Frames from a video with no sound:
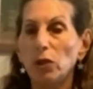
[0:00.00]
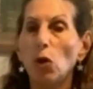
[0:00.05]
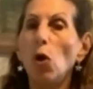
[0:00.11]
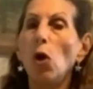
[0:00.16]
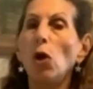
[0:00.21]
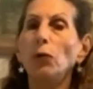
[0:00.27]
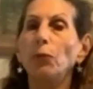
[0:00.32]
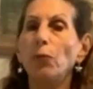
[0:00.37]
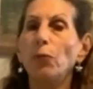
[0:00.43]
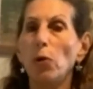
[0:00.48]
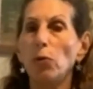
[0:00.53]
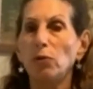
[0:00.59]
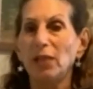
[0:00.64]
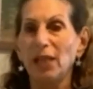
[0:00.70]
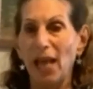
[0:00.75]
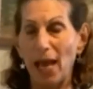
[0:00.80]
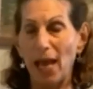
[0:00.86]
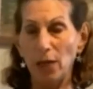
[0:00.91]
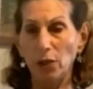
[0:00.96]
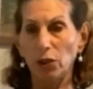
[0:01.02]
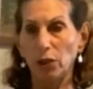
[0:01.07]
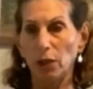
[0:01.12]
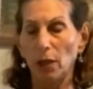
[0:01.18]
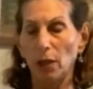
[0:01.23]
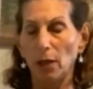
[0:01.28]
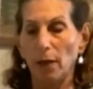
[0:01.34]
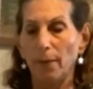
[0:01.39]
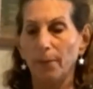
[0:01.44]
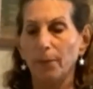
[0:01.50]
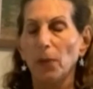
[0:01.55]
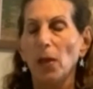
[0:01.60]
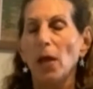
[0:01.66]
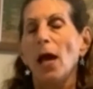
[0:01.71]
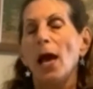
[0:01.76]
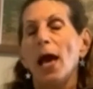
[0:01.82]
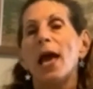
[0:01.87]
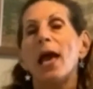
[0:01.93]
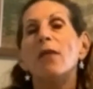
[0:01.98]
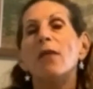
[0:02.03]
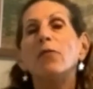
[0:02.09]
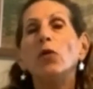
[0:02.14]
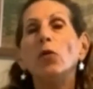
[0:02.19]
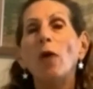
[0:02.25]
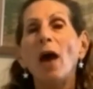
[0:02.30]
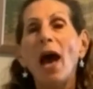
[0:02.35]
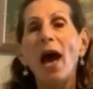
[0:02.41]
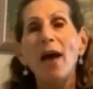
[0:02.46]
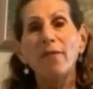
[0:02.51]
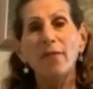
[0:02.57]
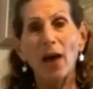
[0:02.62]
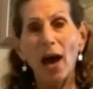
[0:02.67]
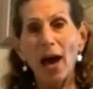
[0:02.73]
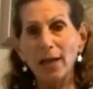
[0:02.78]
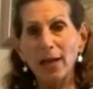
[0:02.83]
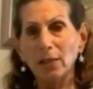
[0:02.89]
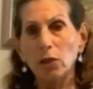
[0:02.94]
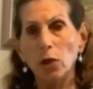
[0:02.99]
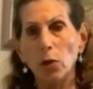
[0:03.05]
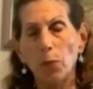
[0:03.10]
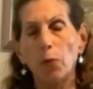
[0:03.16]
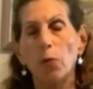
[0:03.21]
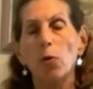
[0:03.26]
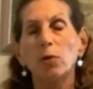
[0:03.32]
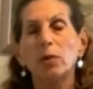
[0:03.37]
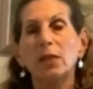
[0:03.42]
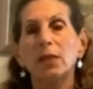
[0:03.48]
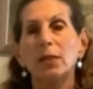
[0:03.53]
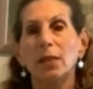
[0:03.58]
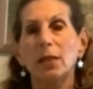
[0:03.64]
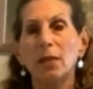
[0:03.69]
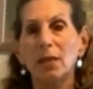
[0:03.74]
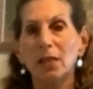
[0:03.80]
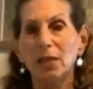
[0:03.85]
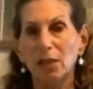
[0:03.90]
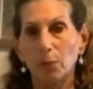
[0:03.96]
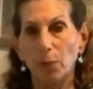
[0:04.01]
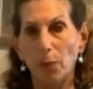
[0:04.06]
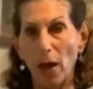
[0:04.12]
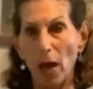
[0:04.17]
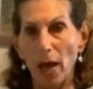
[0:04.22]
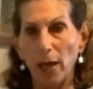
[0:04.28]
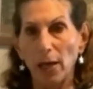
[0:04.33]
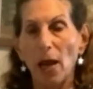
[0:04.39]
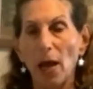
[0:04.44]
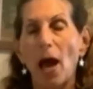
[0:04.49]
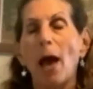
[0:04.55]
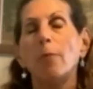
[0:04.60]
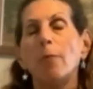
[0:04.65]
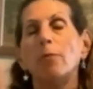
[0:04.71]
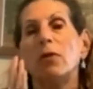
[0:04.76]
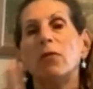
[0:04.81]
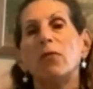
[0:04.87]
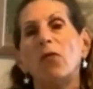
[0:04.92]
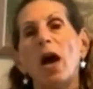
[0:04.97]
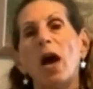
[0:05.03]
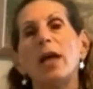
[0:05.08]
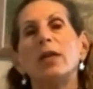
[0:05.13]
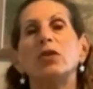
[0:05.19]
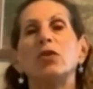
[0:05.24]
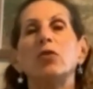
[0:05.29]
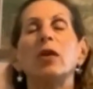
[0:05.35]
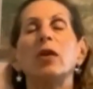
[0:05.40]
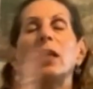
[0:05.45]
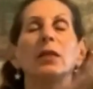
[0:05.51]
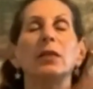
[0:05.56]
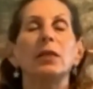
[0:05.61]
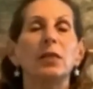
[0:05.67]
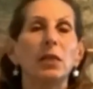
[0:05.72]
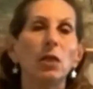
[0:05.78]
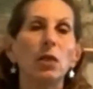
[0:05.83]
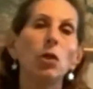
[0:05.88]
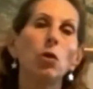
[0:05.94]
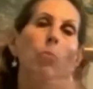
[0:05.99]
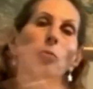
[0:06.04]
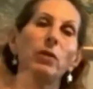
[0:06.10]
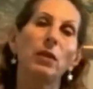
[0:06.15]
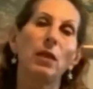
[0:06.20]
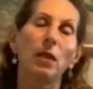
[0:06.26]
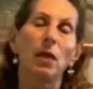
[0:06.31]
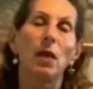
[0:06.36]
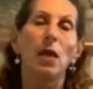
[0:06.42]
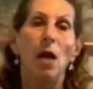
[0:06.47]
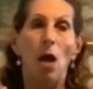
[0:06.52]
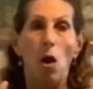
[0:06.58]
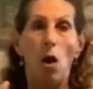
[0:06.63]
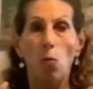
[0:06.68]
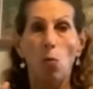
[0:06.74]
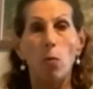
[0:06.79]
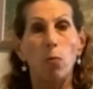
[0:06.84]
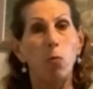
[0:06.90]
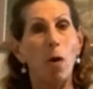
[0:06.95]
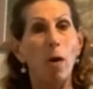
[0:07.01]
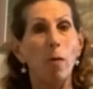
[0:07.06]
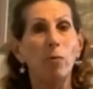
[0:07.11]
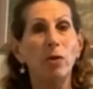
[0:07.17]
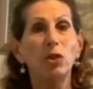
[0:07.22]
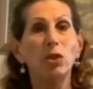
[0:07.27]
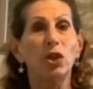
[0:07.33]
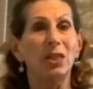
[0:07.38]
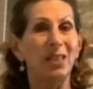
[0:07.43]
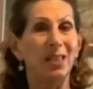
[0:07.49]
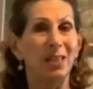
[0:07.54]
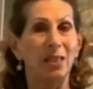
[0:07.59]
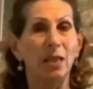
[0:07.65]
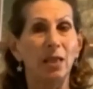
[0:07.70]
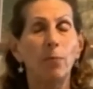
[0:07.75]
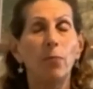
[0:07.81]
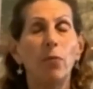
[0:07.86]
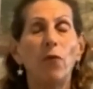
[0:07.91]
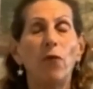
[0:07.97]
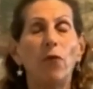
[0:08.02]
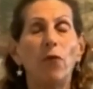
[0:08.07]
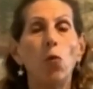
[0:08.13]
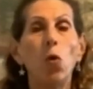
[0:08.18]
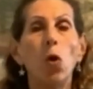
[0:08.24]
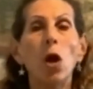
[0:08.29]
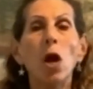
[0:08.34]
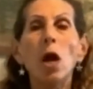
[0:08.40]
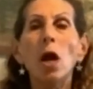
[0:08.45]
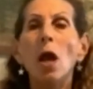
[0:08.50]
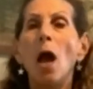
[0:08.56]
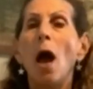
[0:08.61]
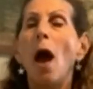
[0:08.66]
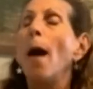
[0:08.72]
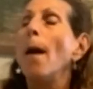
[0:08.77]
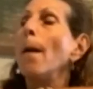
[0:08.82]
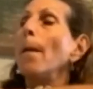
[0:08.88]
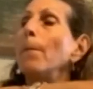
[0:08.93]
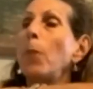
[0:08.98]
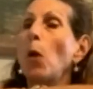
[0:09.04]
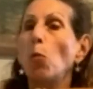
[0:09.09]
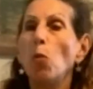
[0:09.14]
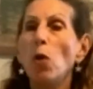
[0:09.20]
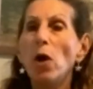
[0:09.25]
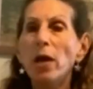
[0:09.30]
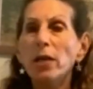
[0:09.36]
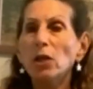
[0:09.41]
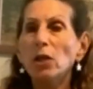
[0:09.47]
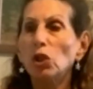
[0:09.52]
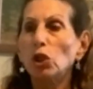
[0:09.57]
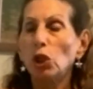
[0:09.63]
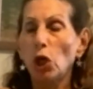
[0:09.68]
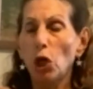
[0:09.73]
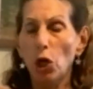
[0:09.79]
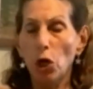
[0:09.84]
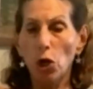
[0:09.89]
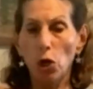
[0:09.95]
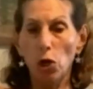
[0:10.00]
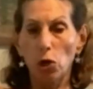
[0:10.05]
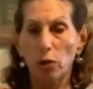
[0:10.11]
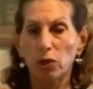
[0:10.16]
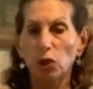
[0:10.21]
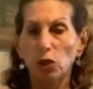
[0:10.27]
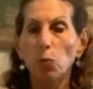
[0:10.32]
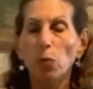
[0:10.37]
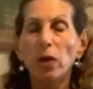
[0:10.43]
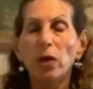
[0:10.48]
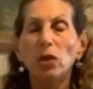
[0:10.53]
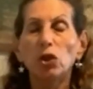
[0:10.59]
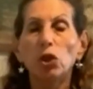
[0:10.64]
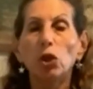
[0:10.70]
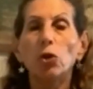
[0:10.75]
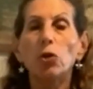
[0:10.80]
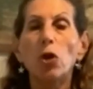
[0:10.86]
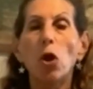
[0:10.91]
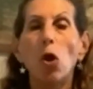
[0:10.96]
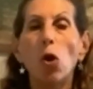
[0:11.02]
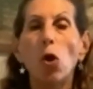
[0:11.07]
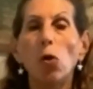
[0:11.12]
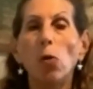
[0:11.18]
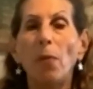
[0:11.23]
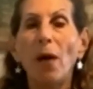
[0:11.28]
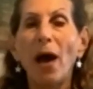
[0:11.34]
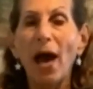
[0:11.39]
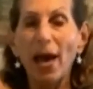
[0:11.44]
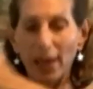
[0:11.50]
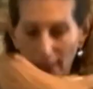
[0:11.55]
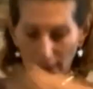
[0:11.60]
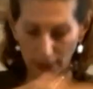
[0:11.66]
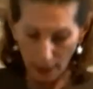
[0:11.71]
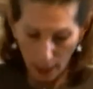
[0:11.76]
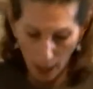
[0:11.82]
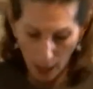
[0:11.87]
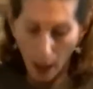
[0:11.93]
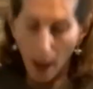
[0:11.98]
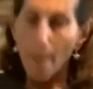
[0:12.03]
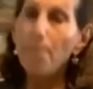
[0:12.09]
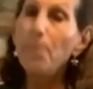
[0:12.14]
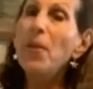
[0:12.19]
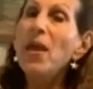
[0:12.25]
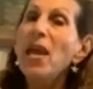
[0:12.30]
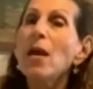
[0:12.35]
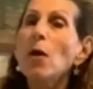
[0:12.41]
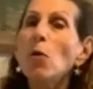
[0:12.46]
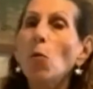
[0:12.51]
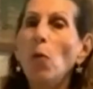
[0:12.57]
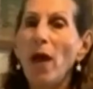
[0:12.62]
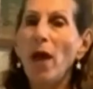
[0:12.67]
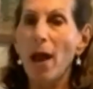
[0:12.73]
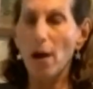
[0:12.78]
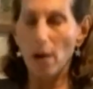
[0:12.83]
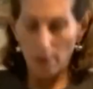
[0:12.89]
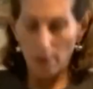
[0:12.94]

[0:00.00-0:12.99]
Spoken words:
called rotation. If you have osteoporosis in the spine, I would advise you to continue with it or what we just did before, but we're going to turn. So we're going to turn our whole bodies. Be aware,